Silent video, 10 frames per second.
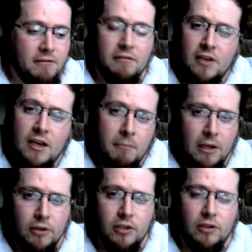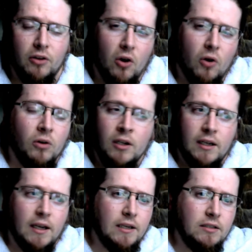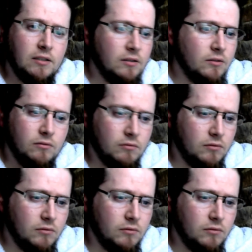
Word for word: 15 million, though, is